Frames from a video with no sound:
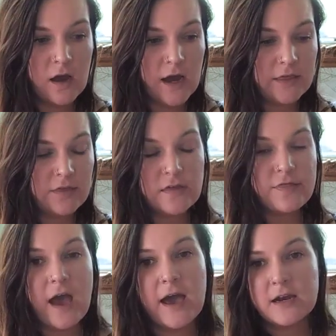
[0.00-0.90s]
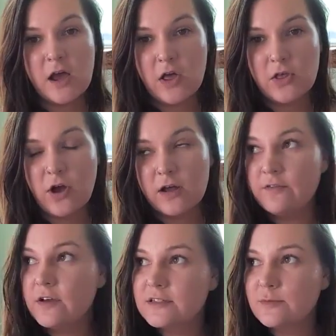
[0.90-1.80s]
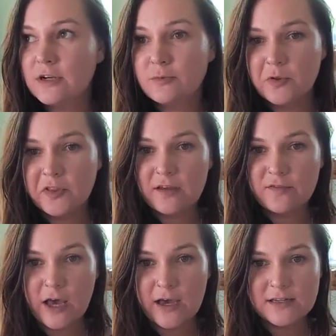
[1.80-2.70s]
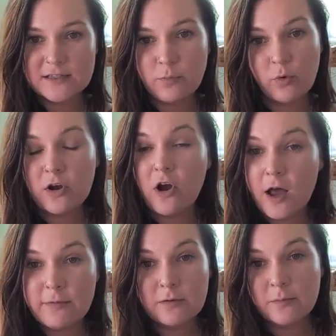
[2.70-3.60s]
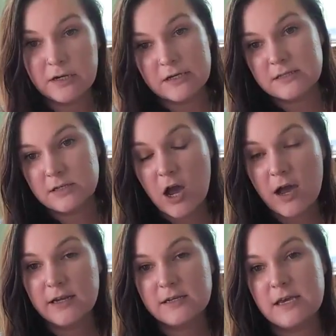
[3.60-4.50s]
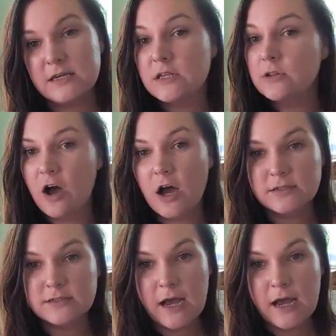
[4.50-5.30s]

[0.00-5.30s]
I think that a lot of us want to believe that it's more common, but it's not. It takes a long